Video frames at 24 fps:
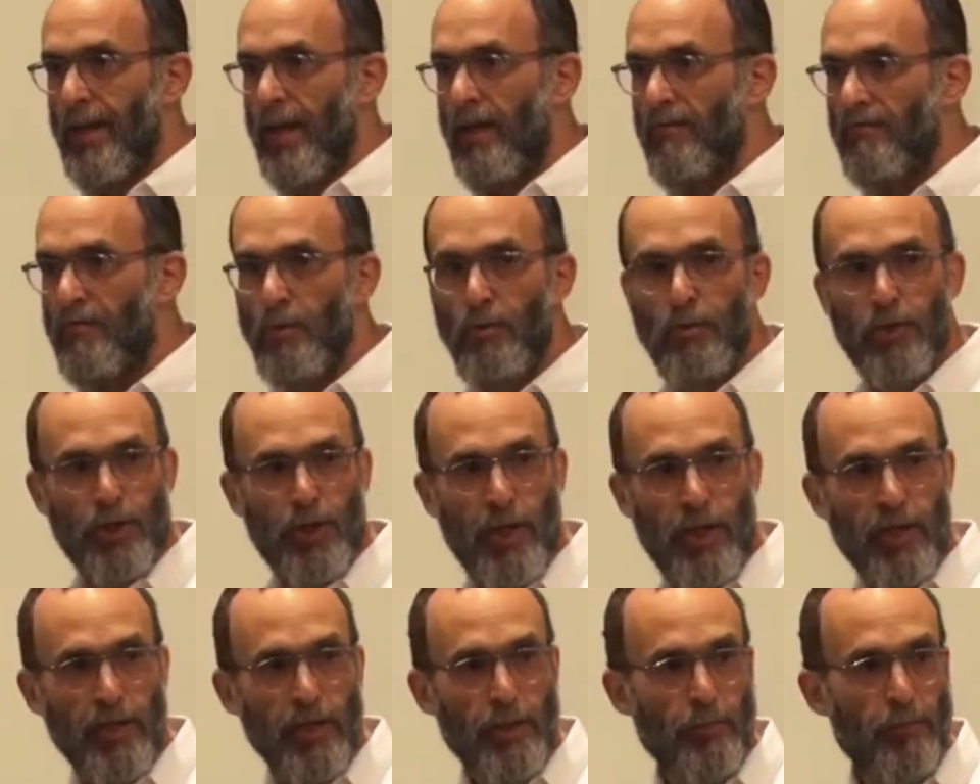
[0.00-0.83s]
If you
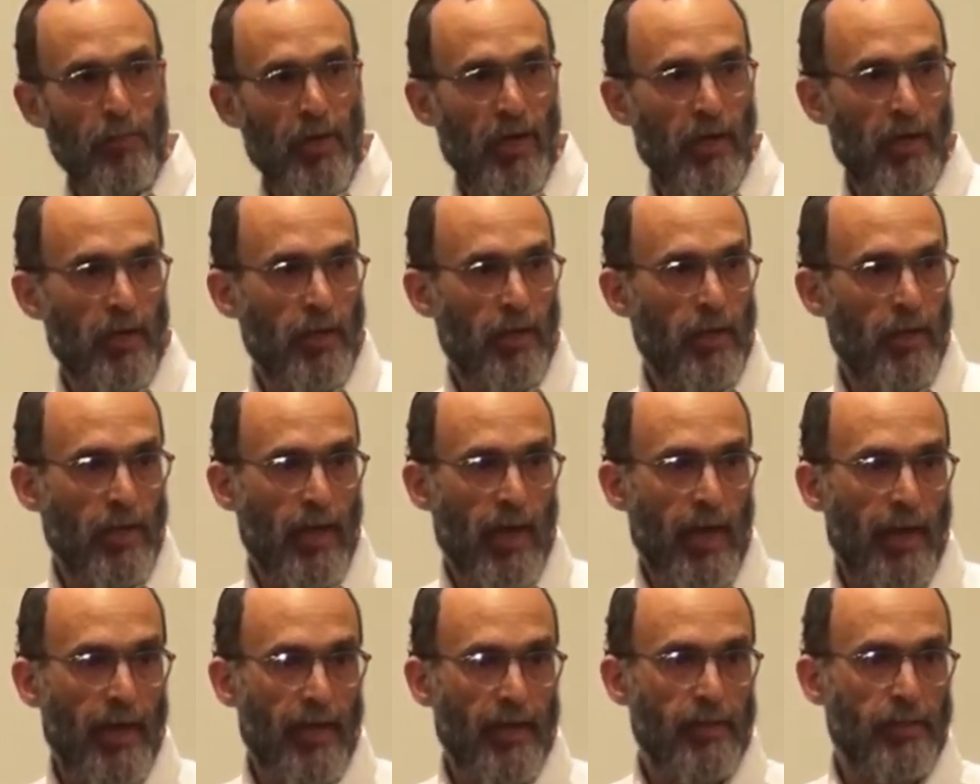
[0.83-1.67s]
change my
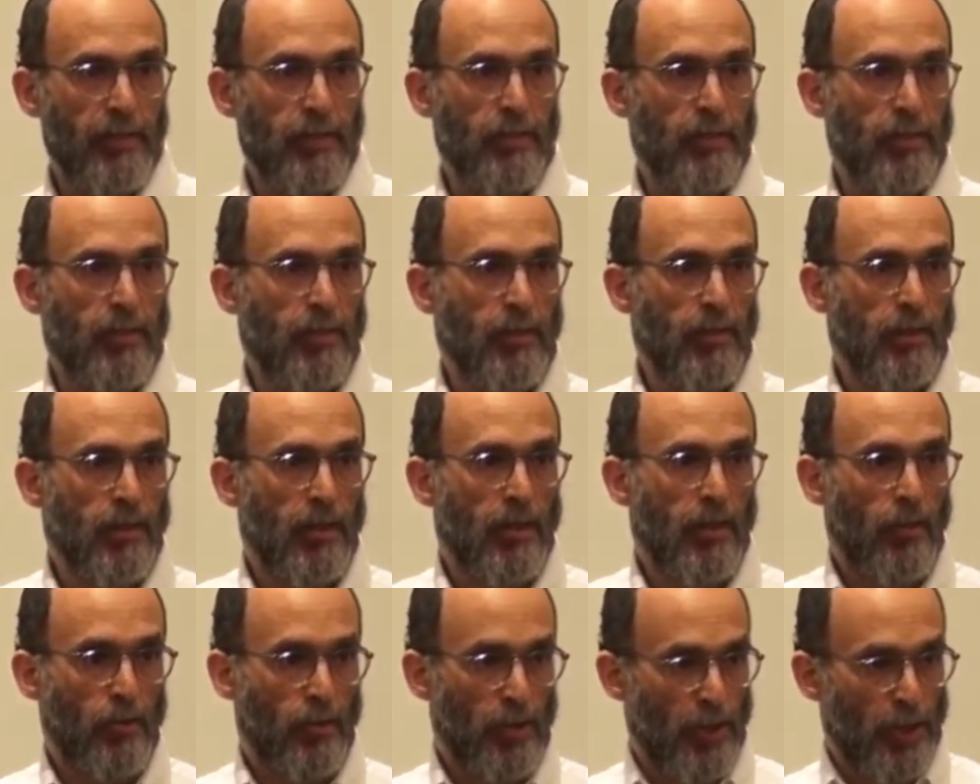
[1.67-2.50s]
hand,
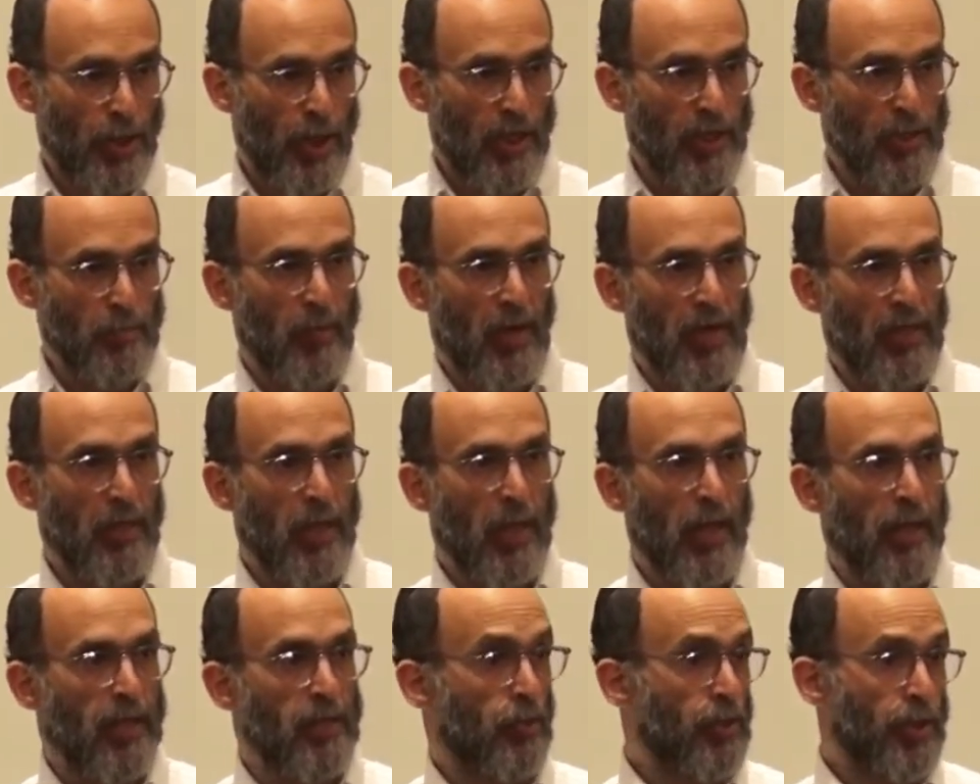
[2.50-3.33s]
or you change my
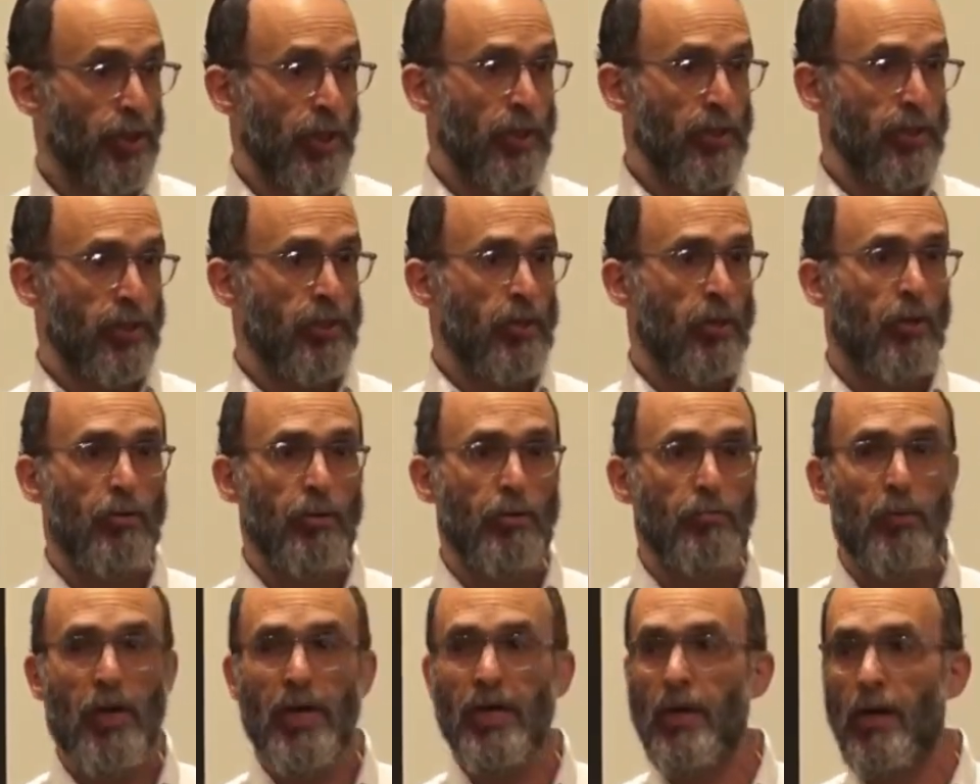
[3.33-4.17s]
legs, or you change the
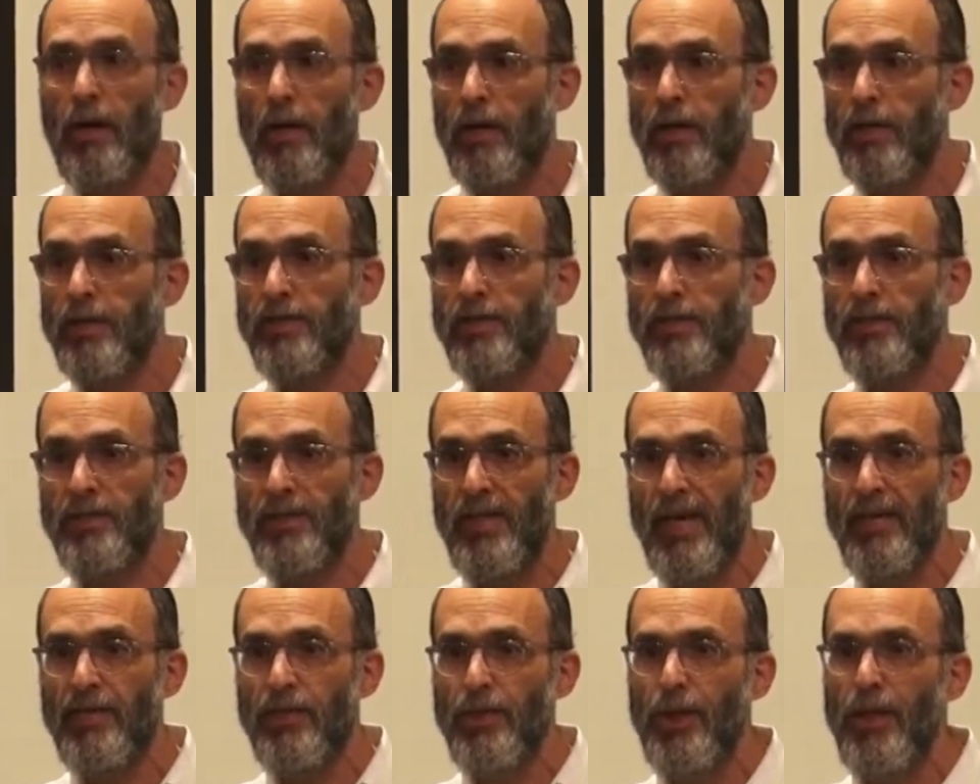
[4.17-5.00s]
color of my eyes, does
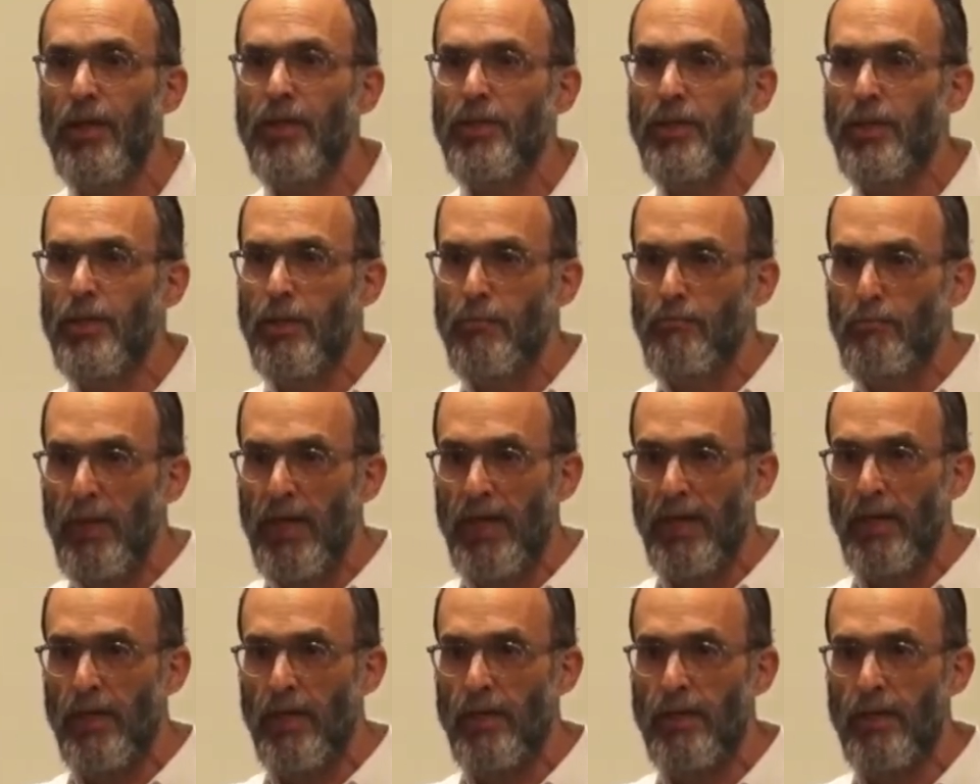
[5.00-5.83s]
that change the
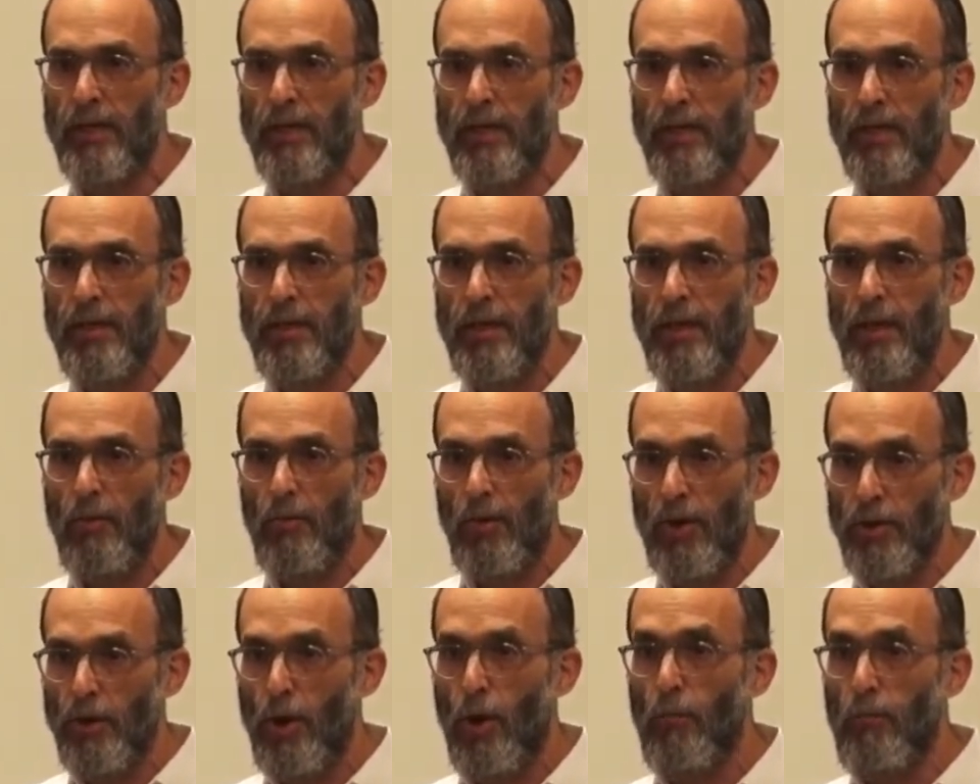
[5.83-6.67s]
me?
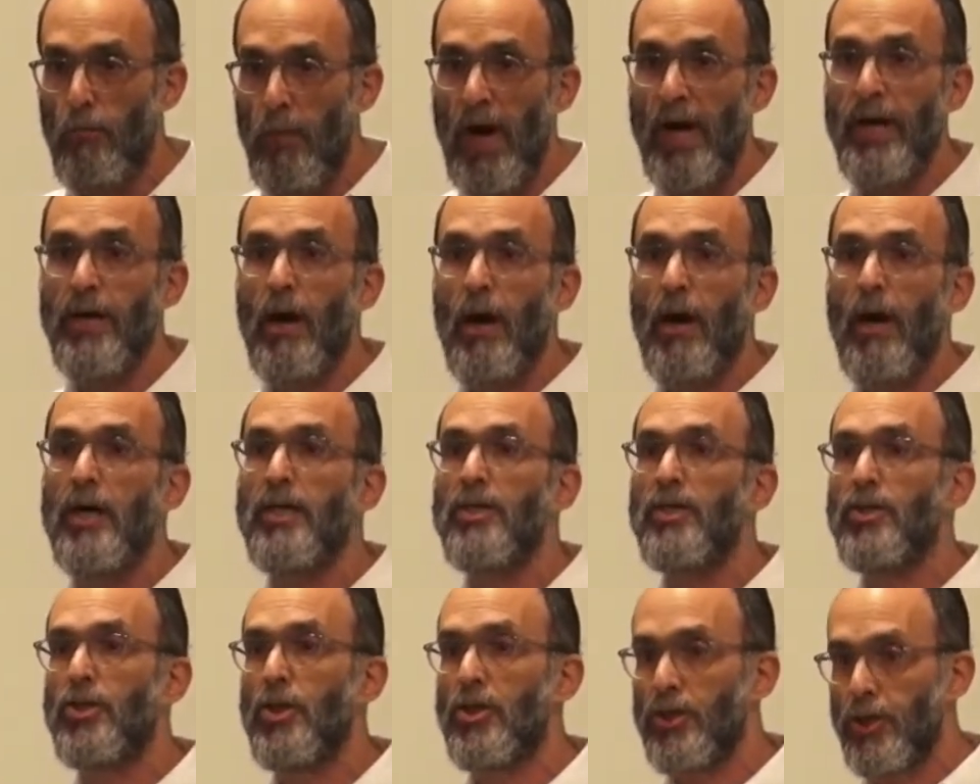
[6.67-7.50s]
Well, no, my
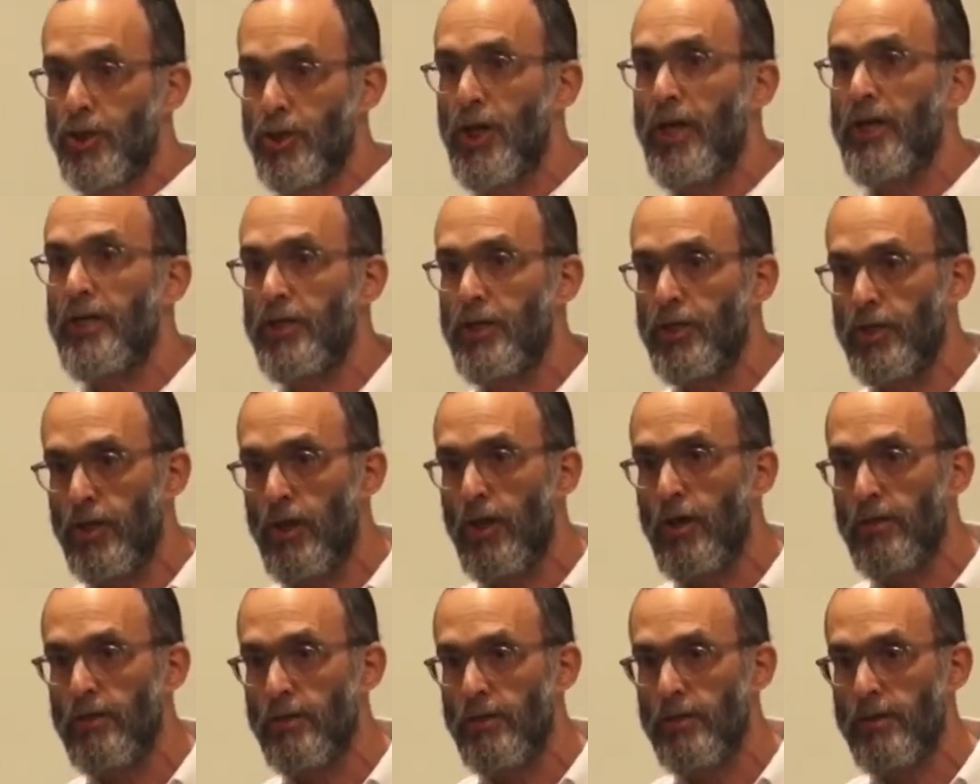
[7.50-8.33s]
eyes just changed
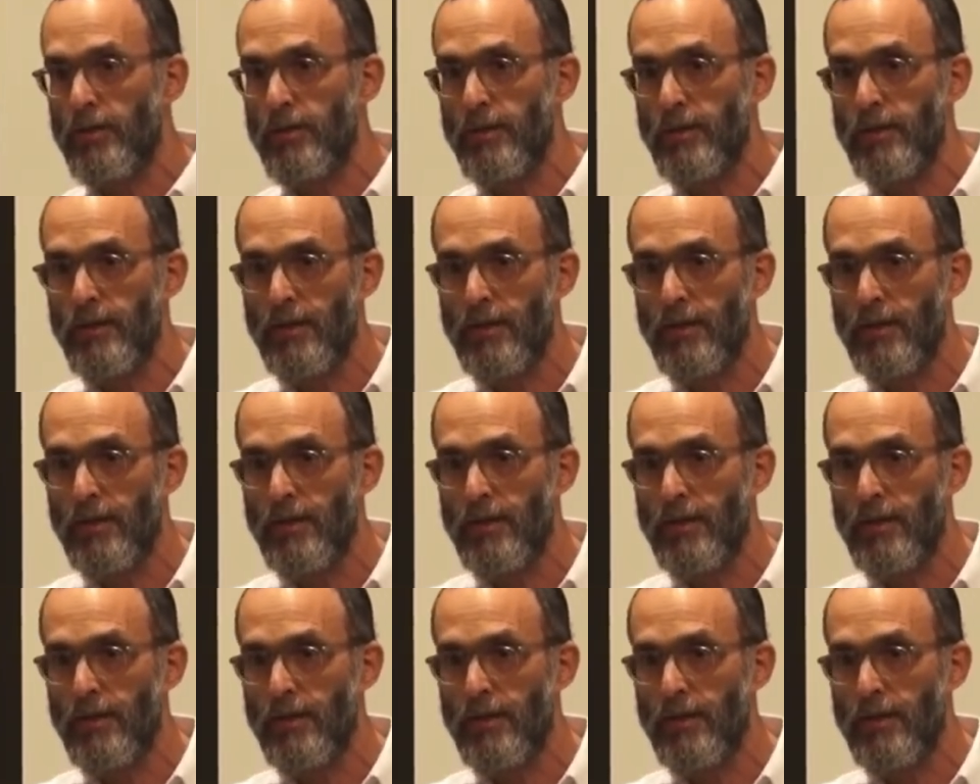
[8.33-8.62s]
color.